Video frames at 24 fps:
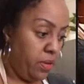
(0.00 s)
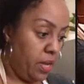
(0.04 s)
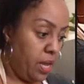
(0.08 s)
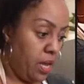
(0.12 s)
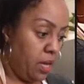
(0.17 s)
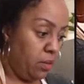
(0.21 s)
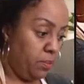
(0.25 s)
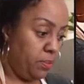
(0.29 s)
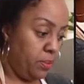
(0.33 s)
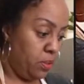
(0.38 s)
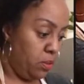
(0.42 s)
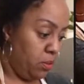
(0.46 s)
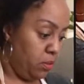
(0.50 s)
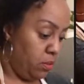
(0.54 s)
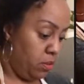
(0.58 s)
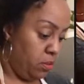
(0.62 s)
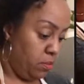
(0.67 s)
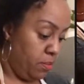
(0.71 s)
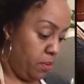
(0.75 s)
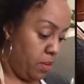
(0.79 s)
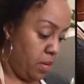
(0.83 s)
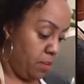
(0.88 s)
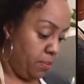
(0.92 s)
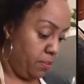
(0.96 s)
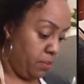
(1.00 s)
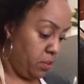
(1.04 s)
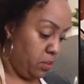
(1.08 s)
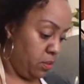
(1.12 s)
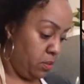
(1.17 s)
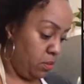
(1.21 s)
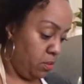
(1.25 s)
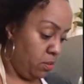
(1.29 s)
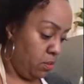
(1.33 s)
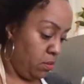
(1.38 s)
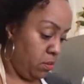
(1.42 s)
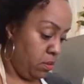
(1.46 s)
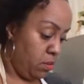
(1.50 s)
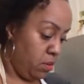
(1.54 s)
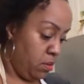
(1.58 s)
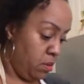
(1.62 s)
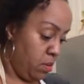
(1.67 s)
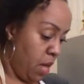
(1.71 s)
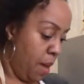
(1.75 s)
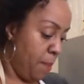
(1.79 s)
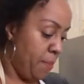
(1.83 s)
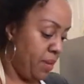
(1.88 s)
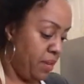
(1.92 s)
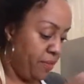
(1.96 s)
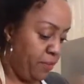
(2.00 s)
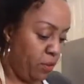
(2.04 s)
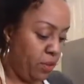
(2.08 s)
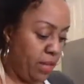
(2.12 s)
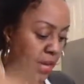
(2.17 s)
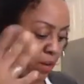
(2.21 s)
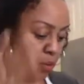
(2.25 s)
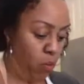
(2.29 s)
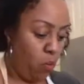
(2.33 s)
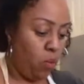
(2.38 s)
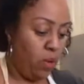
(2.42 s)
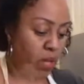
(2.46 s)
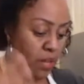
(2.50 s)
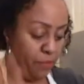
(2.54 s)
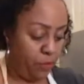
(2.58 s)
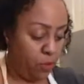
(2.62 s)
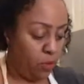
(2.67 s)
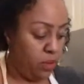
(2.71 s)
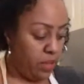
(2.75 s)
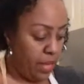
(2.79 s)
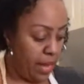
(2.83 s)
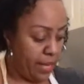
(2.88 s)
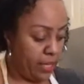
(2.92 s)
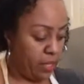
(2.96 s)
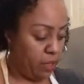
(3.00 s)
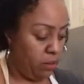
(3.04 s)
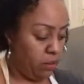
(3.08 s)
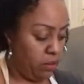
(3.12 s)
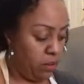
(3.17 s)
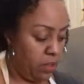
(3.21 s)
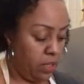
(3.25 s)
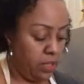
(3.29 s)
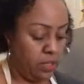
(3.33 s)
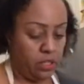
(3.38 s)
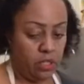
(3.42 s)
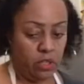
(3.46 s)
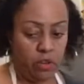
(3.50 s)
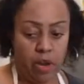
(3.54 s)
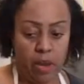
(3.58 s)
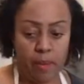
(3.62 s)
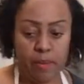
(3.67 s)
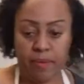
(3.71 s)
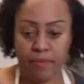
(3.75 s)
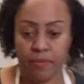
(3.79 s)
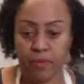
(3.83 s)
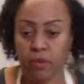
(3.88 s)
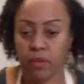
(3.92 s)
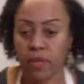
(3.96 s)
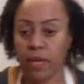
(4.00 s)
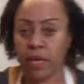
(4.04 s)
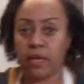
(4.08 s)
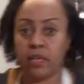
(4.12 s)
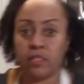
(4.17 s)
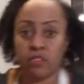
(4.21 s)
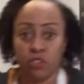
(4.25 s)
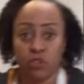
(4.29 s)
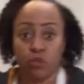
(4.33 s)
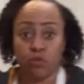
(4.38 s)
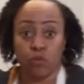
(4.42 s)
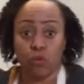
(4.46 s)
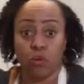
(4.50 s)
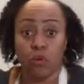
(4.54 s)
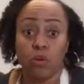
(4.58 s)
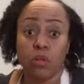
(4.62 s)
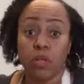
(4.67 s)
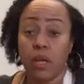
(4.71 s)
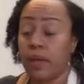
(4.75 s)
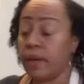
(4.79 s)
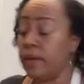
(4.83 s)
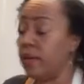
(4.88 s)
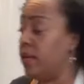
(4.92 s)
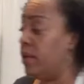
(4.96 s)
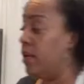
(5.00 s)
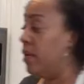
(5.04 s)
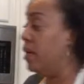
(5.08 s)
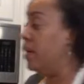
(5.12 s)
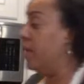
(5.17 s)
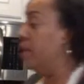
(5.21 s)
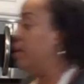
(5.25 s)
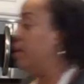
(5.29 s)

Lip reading: It helps you to be able to, I mean, if you like Instagram, if you like scroll on it.